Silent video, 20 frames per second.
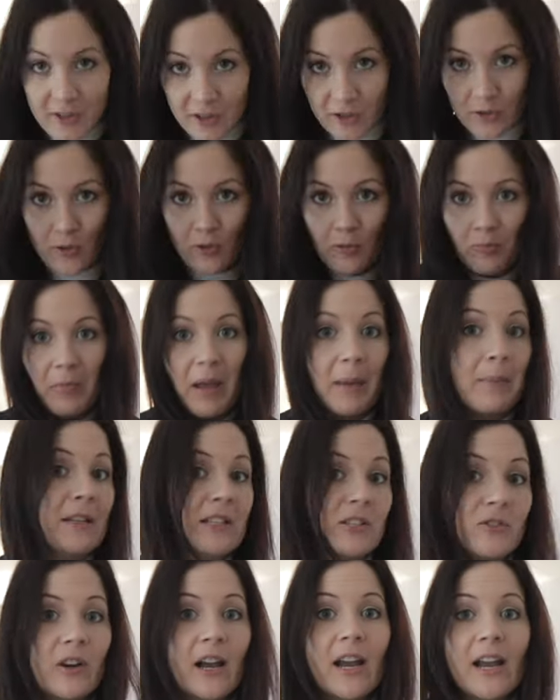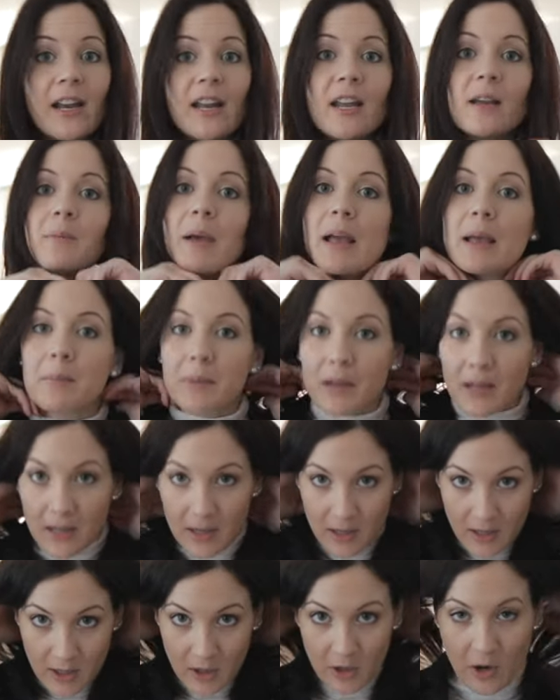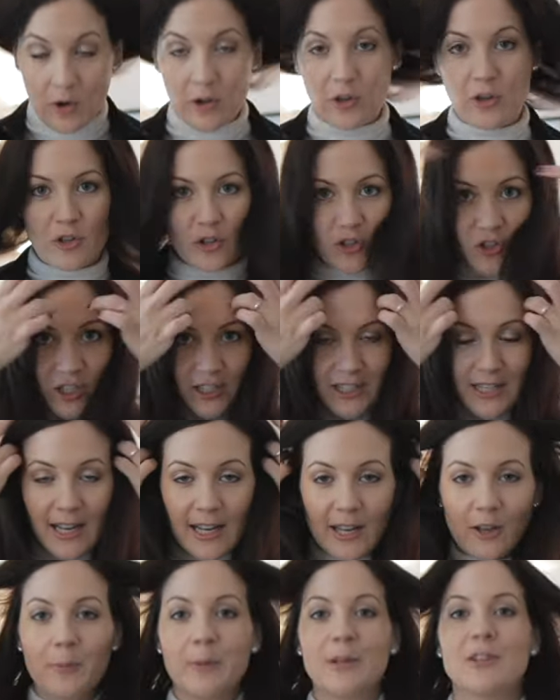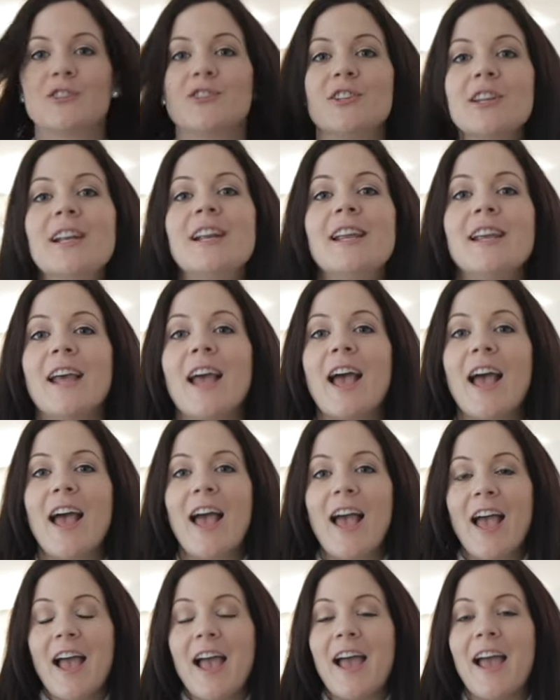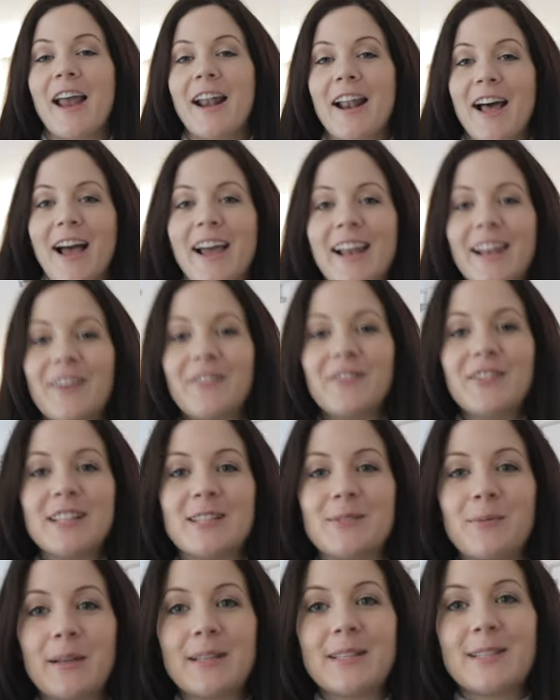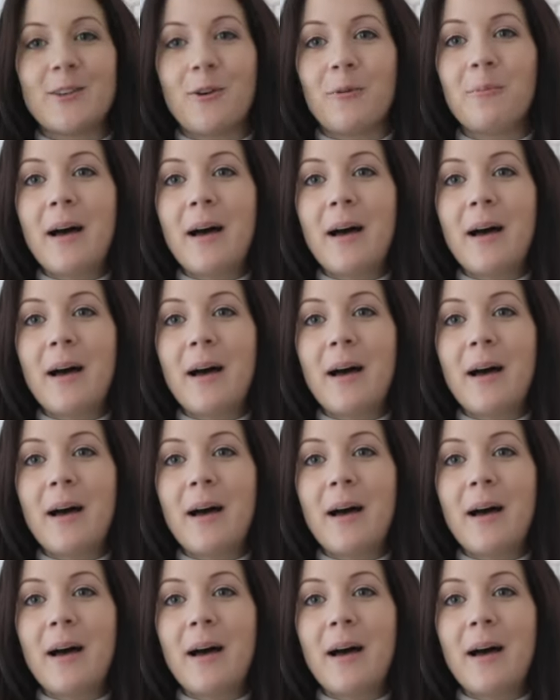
You, maybe it's raining, maybe, you know, you're just a little bit chilly. And I love this one so